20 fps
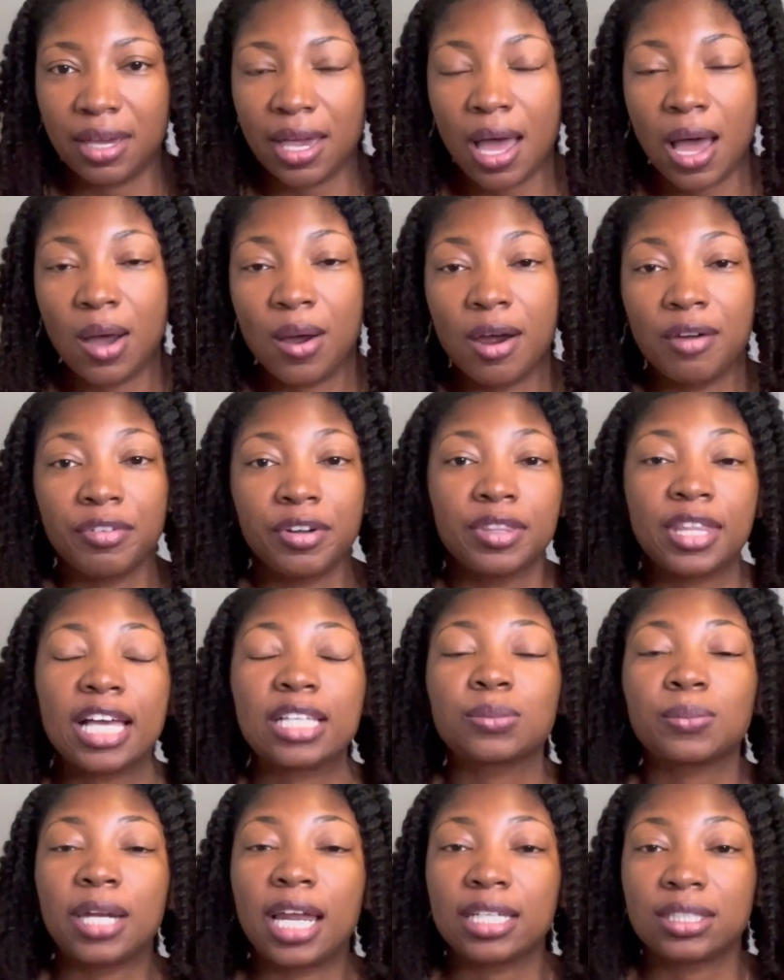However,
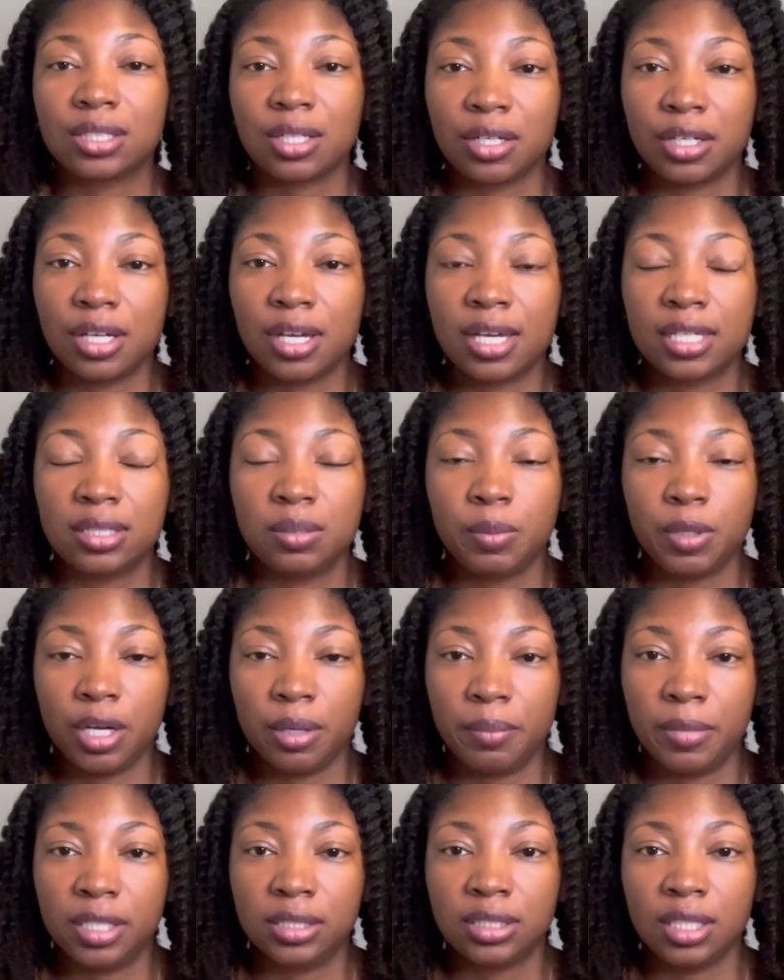that's when I started
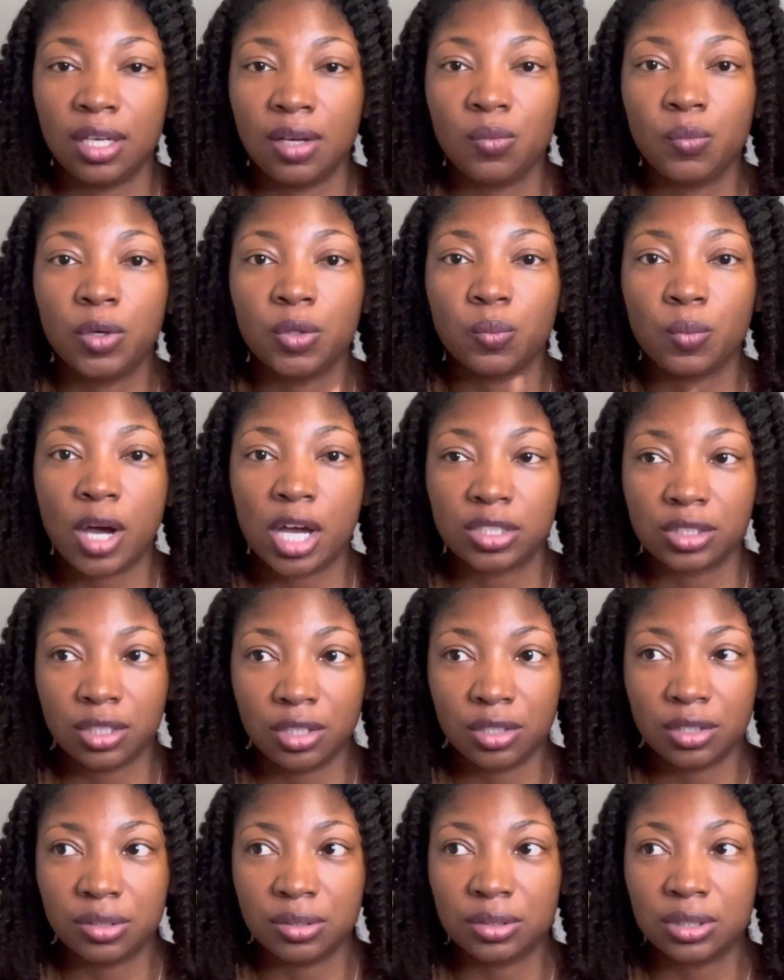experimenting with wash and
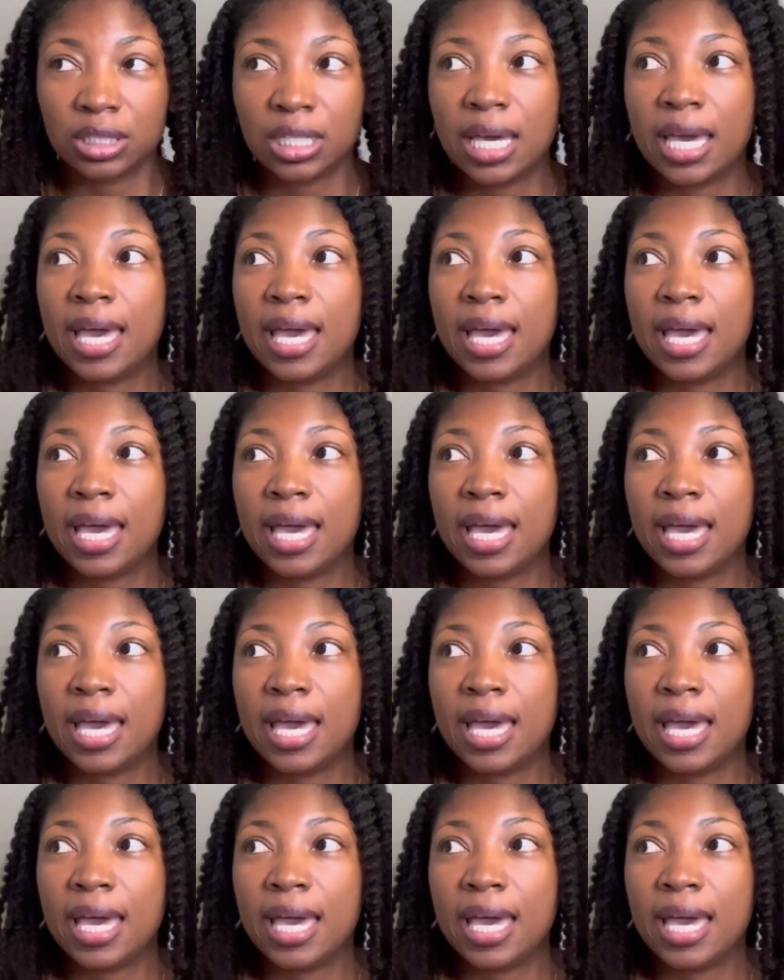goes.